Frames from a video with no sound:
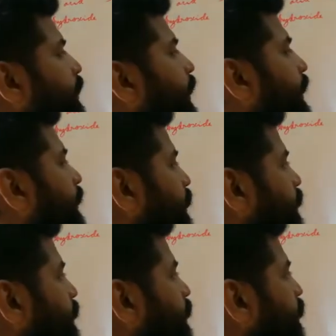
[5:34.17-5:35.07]

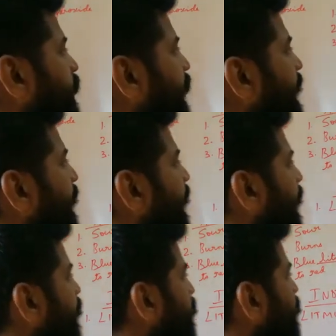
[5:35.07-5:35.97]
it will
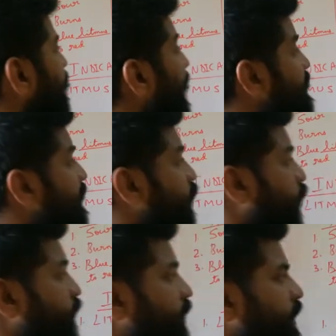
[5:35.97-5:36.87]
indicate the nature
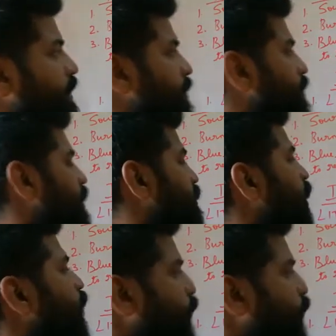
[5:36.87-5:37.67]
of the substance.